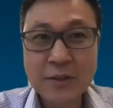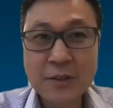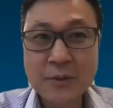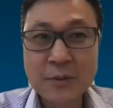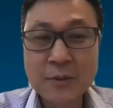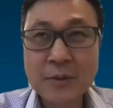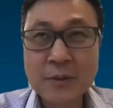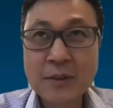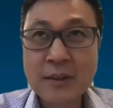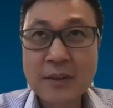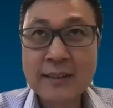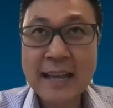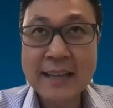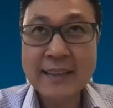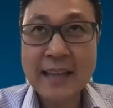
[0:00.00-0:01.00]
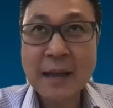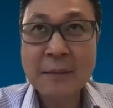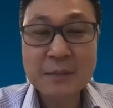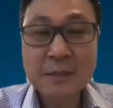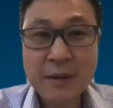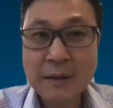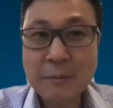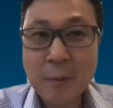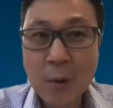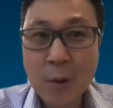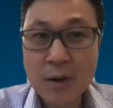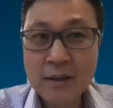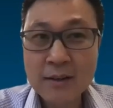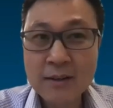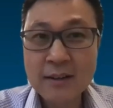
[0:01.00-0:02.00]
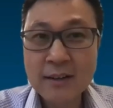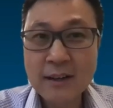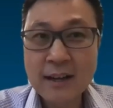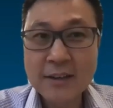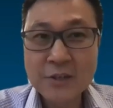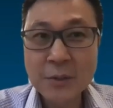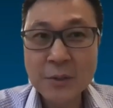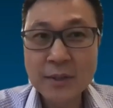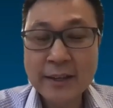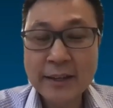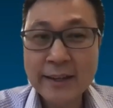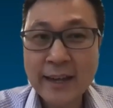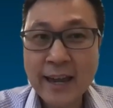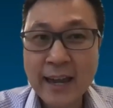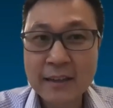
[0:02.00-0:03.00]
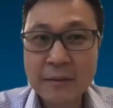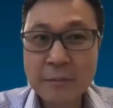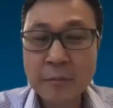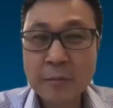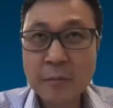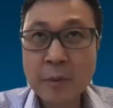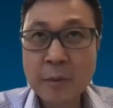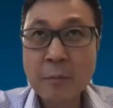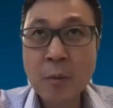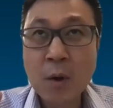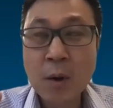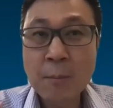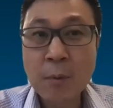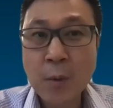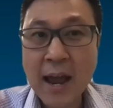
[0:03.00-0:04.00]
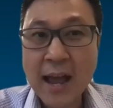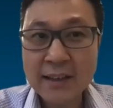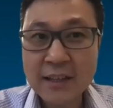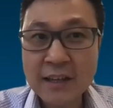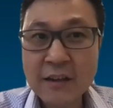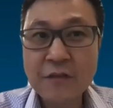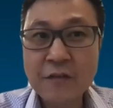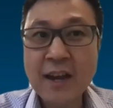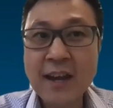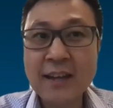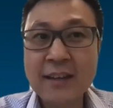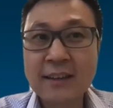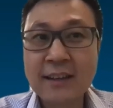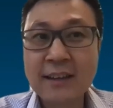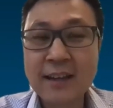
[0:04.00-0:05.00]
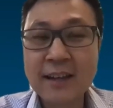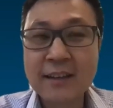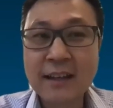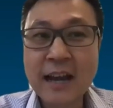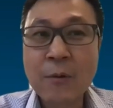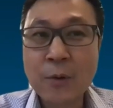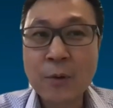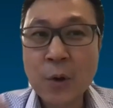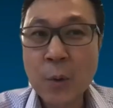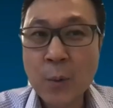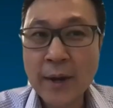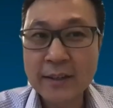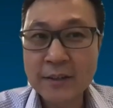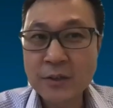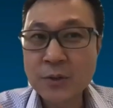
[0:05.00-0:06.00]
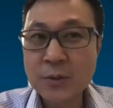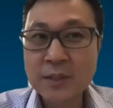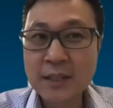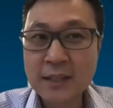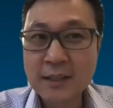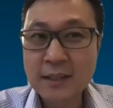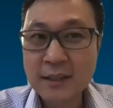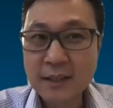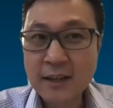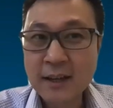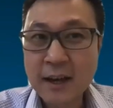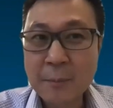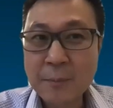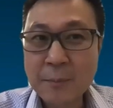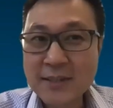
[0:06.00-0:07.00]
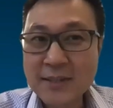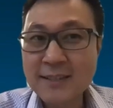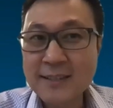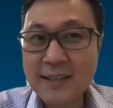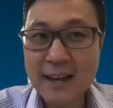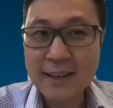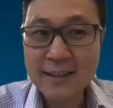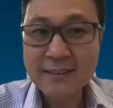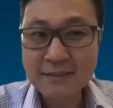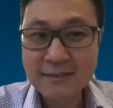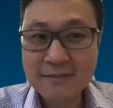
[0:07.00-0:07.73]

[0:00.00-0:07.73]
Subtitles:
to let them speak more, and so they can be more proactive and outgoing to the business side.